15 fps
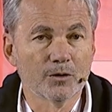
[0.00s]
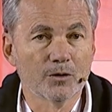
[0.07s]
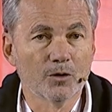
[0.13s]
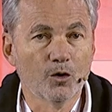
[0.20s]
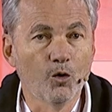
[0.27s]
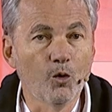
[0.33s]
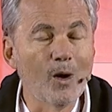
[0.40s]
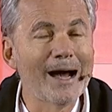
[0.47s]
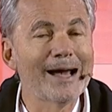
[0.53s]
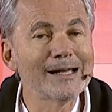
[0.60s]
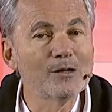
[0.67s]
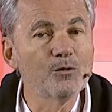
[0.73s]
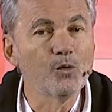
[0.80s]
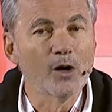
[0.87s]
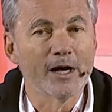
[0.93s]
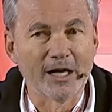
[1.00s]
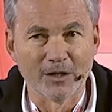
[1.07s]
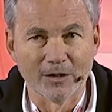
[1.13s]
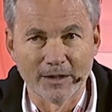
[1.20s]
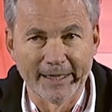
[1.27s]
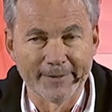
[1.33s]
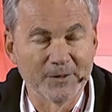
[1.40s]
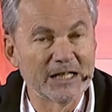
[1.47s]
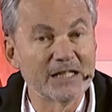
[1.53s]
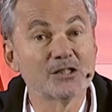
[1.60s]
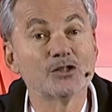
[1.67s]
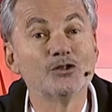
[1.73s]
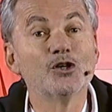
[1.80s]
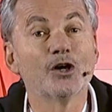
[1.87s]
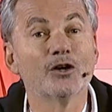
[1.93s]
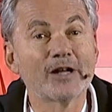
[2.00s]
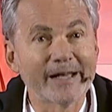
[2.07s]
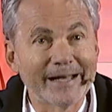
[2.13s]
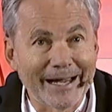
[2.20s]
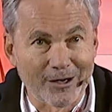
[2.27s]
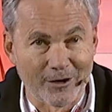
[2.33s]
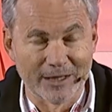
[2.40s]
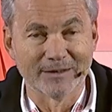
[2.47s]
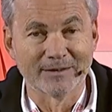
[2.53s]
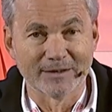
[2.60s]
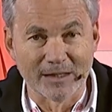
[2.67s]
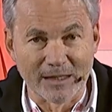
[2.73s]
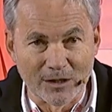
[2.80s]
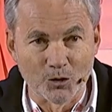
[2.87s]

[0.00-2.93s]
quite well. I mean, it's not a guarantee.